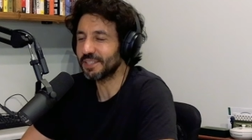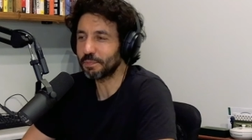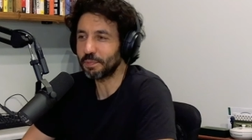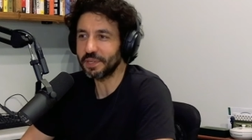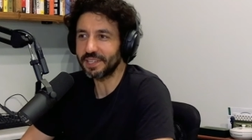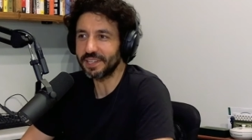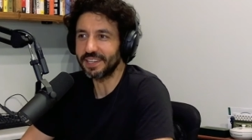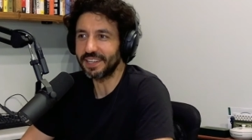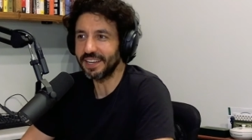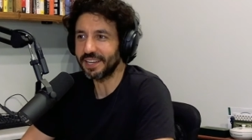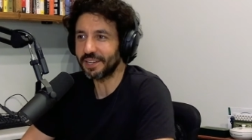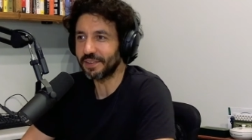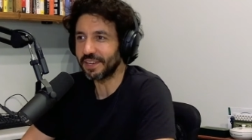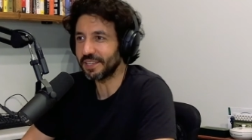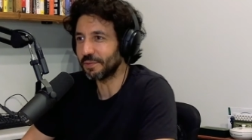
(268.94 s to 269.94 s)
it's a pretty good
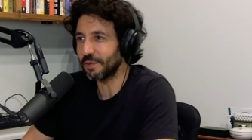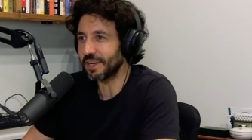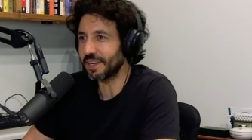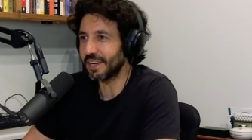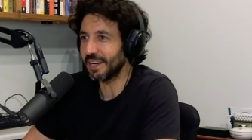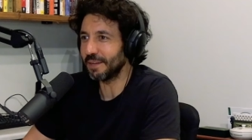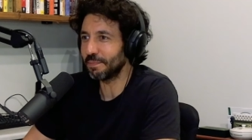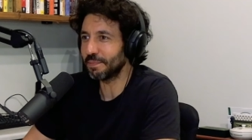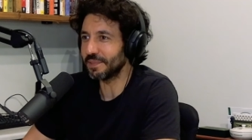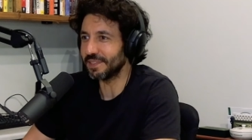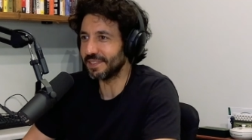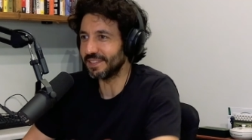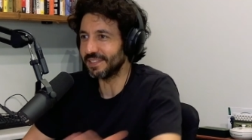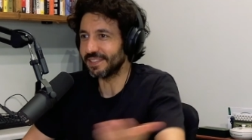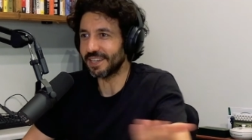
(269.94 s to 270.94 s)
gig, right? You wake up
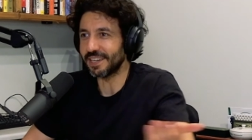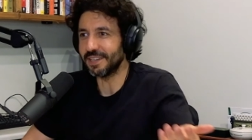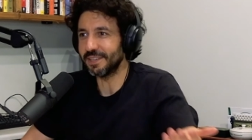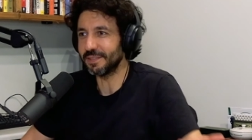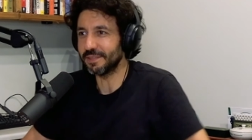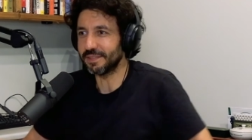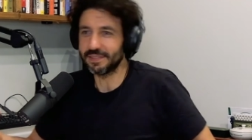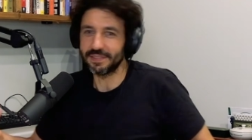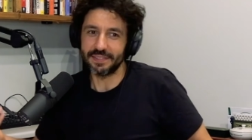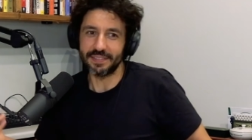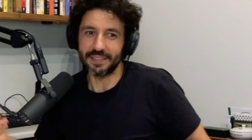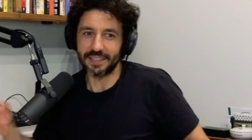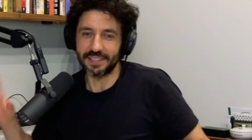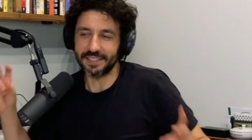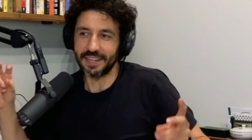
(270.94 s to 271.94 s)
and you go and
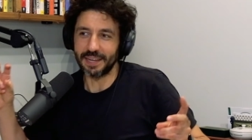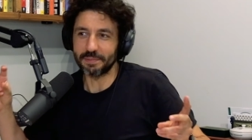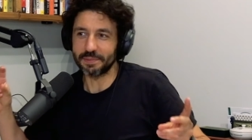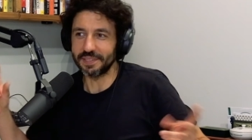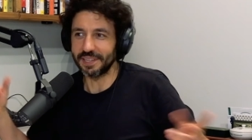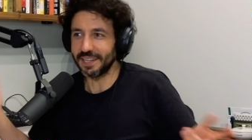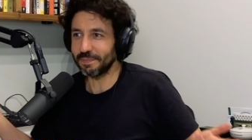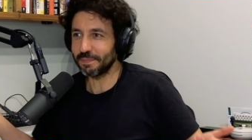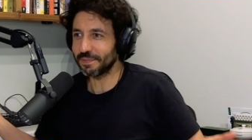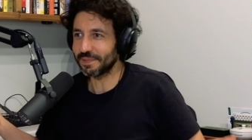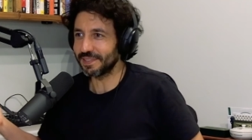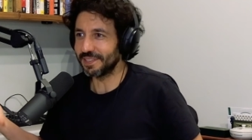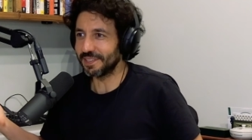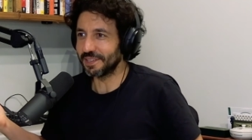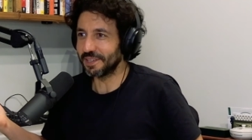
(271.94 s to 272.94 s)
like snap, snap,
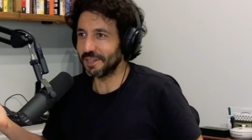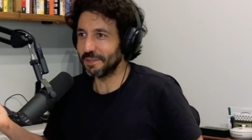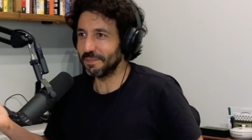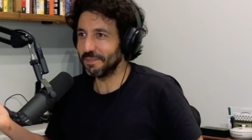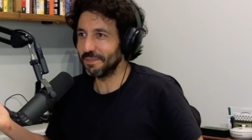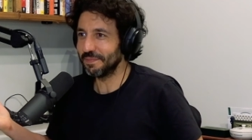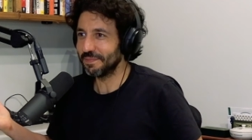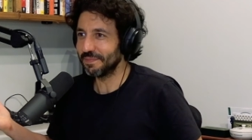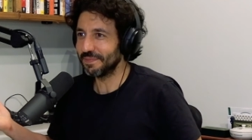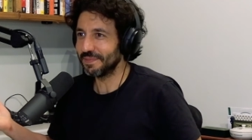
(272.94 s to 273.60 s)
and you go home?